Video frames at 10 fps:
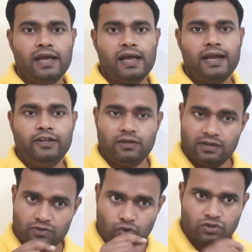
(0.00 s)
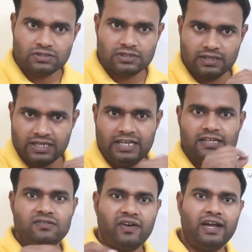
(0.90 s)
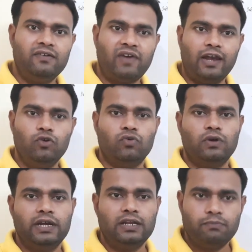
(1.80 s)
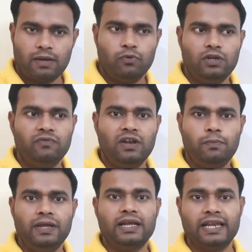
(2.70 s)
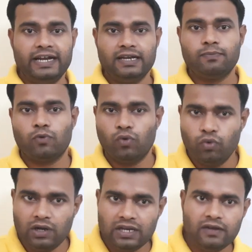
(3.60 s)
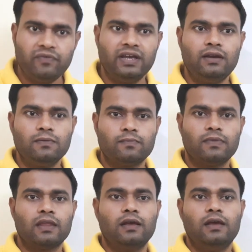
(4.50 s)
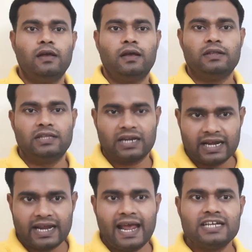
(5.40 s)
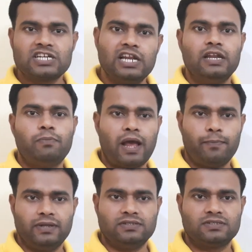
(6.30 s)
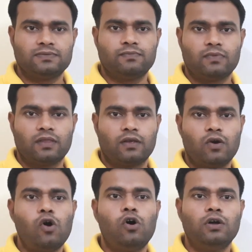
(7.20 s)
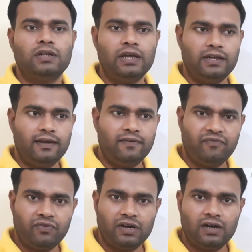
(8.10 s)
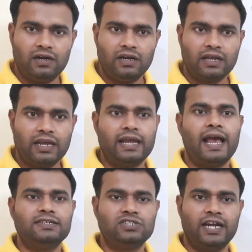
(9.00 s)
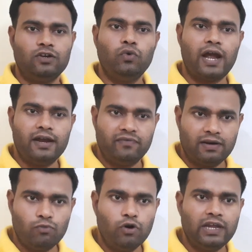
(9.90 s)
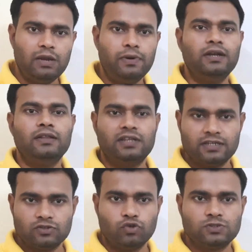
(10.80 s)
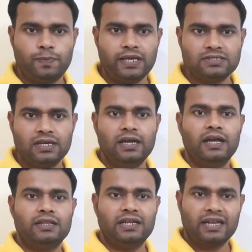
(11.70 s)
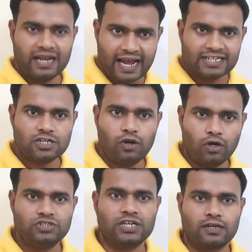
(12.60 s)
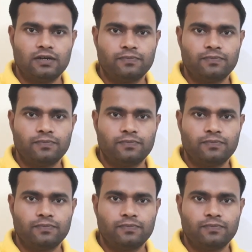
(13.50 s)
and those keys and value in memory will be cleaned up only when the cache cleanup happens, or if cache had to add one more element and there is no space, then cache logic